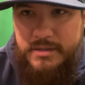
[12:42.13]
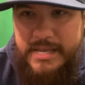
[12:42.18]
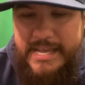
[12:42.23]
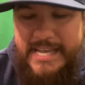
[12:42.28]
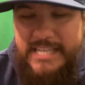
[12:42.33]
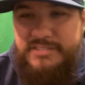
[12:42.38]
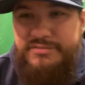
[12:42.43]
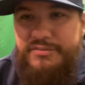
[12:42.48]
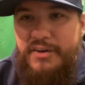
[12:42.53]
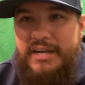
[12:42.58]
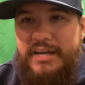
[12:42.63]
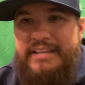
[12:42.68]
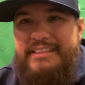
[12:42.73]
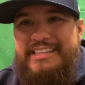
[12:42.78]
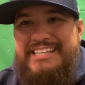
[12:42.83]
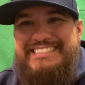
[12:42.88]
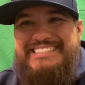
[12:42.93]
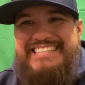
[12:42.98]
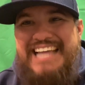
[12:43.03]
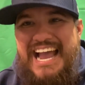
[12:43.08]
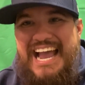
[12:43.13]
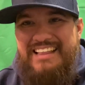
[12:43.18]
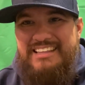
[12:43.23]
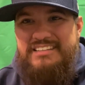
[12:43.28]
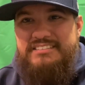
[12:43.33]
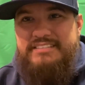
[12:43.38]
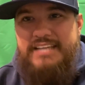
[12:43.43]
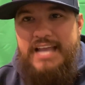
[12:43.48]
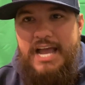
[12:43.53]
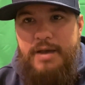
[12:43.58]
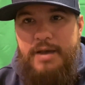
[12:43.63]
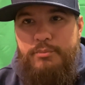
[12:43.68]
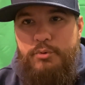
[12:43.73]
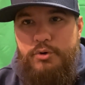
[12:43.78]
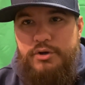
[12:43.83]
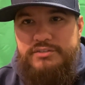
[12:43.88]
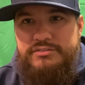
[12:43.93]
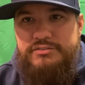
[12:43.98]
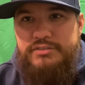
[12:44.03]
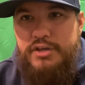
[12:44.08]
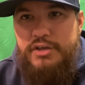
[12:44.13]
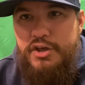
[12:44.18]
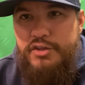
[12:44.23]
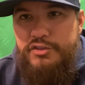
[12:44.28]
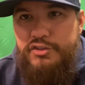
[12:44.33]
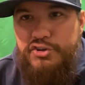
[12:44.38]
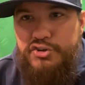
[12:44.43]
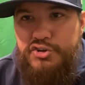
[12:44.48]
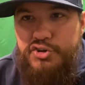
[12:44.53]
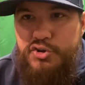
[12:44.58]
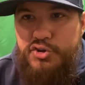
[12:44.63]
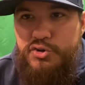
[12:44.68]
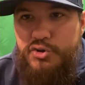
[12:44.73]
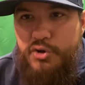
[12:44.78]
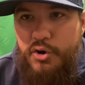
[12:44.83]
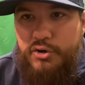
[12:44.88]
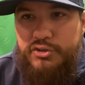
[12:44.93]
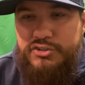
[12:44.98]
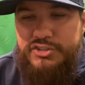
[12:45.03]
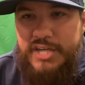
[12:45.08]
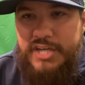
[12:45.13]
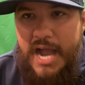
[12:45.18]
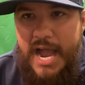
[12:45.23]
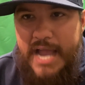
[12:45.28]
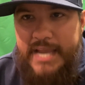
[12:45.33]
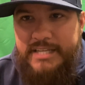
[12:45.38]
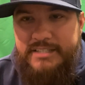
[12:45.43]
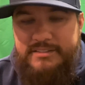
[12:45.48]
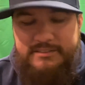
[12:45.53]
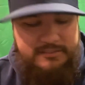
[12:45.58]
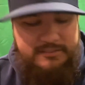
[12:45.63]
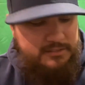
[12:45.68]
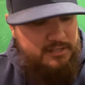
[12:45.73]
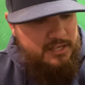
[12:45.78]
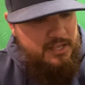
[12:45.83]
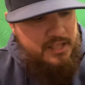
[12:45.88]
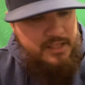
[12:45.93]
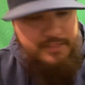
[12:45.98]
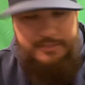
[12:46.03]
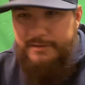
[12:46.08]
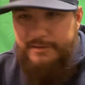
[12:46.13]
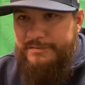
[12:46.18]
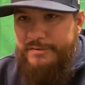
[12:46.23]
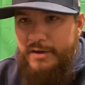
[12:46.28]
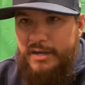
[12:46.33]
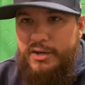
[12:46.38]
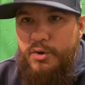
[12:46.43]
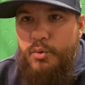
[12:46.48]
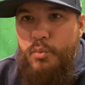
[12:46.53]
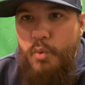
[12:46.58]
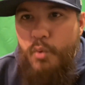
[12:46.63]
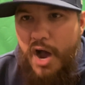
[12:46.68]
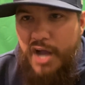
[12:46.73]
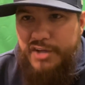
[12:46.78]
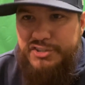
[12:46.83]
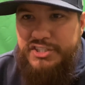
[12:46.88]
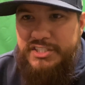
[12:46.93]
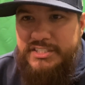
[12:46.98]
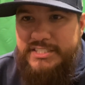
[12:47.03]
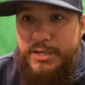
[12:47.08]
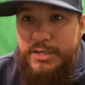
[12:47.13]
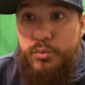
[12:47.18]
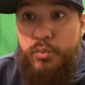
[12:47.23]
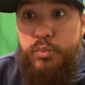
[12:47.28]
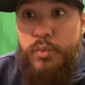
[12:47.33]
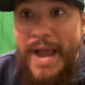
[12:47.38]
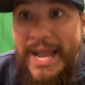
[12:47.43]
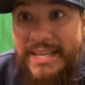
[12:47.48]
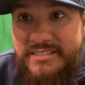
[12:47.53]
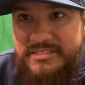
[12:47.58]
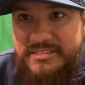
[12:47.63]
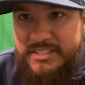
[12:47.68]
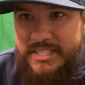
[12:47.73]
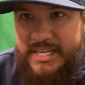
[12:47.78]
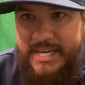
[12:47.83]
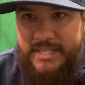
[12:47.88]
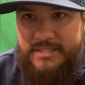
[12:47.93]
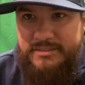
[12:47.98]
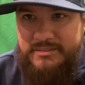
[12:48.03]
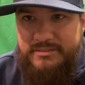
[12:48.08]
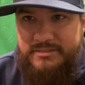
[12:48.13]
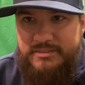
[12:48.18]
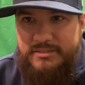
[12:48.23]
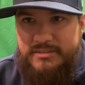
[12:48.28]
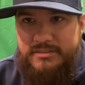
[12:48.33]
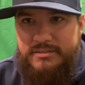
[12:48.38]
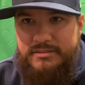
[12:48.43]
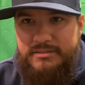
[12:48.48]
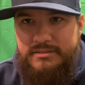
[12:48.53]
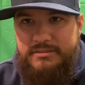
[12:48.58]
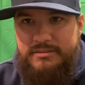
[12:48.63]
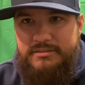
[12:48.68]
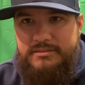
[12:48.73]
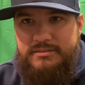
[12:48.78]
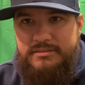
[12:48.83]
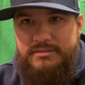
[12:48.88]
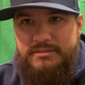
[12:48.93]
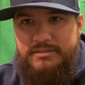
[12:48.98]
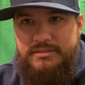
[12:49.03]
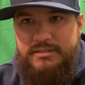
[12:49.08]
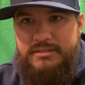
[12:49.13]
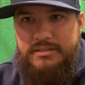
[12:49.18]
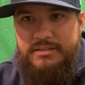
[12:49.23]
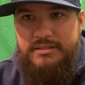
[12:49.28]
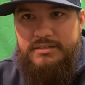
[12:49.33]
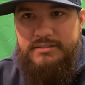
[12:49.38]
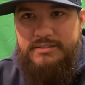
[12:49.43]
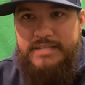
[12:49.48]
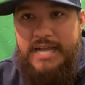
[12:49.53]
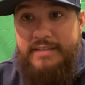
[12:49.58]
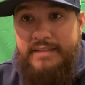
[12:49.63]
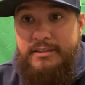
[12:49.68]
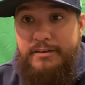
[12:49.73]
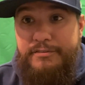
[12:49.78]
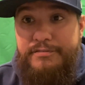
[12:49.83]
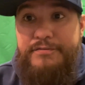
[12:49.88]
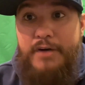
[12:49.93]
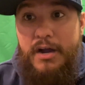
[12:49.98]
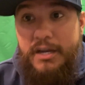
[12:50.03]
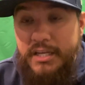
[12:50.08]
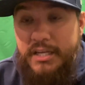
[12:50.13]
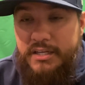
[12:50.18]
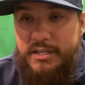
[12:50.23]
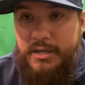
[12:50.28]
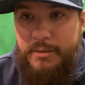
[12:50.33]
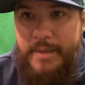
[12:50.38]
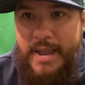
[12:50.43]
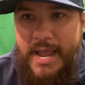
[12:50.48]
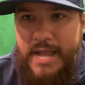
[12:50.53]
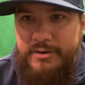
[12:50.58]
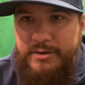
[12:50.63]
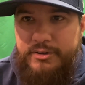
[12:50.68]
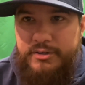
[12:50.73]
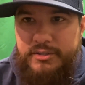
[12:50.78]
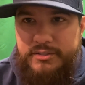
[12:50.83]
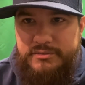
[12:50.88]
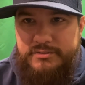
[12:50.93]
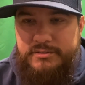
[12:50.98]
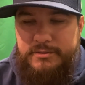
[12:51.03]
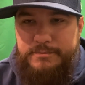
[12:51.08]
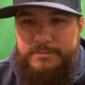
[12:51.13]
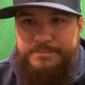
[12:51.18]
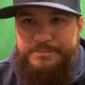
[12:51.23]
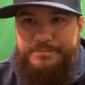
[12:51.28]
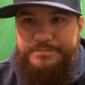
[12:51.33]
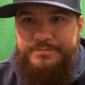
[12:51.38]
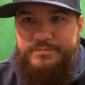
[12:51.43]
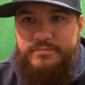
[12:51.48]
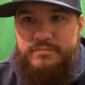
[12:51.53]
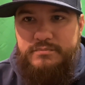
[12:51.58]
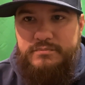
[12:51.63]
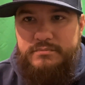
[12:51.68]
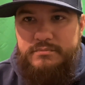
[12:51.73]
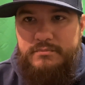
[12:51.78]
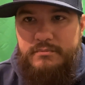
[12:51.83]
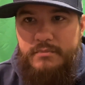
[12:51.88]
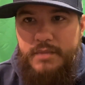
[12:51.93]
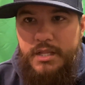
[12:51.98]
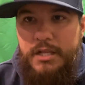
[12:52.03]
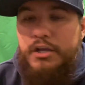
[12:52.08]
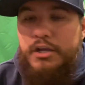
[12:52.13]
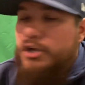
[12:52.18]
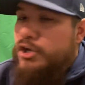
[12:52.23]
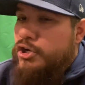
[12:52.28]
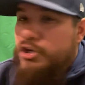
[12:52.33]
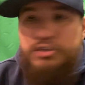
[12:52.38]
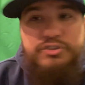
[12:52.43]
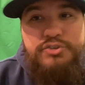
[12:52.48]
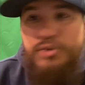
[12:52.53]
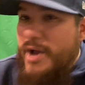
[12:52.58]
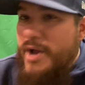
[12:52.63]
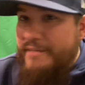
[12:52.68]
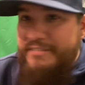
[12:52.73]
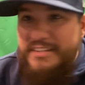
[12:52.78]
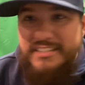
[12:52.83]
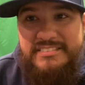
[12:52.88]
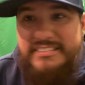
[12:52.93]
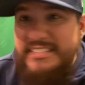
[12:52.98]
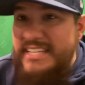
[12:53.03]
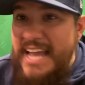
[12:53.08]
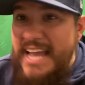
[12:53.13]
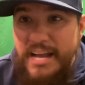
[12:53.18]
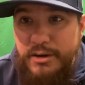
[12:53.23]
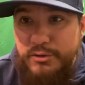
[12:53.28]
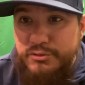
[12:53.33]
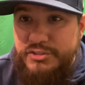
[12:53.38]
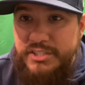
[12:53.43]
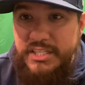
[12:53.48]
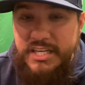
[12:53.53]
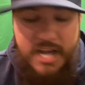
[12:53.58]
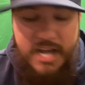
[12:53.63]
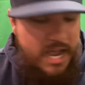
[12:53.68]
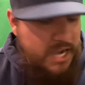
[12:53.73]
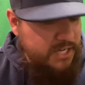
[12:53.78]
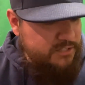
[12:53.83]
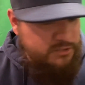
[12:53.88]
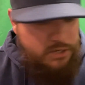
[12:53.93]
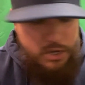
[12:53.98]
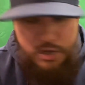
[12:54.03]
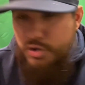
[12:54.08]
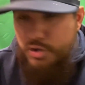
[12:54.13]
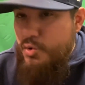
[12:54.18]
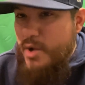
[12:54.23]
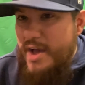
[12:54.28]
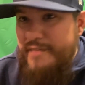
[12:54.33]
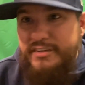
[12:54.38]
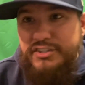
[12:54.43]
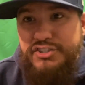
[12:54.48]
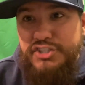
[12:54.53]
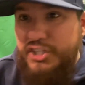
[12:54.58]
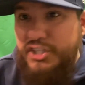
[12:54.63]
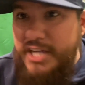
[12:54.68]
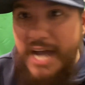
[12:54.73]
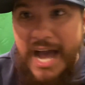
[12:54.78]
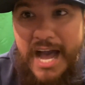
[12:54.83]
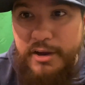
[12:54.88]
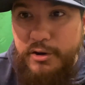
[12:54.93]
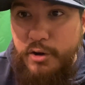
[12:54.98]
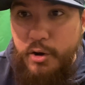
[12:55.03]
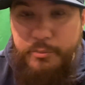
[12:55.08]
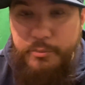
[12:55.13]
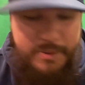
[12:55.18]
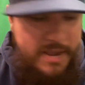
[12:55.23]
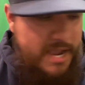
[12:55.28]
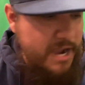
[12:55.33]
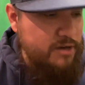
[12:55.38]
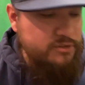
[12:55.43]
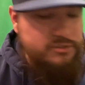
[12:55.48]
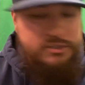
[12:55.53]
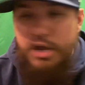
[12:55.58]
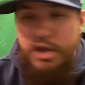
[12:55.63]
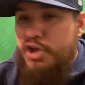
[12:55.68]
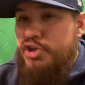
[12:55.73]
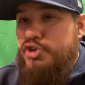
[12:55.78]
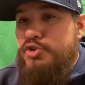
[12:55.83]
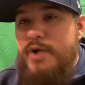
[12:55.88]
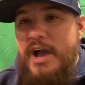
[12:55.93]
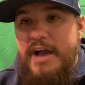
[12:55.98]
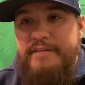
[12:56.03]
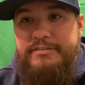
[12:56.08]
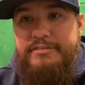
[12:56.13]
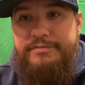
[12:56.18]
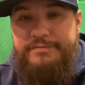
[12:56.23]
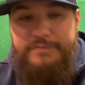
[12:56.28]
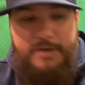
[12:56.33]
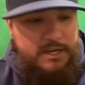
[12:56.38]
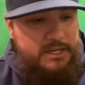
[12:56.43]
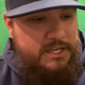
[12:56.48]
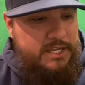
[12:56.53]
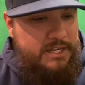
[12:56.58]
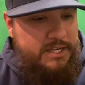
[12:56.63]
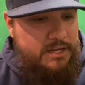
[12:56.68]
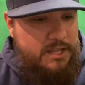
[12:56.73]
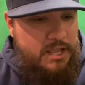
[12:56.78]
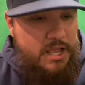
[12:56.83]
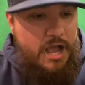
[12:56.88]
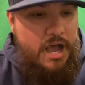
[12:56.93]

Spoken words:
It's fucking the Dallas Cowboys, the New York Giants, the fucking Washington Redskins, not the fucking Commanders. You have the Seattle Seahawks, you have the Chicago Bears, you have the fucking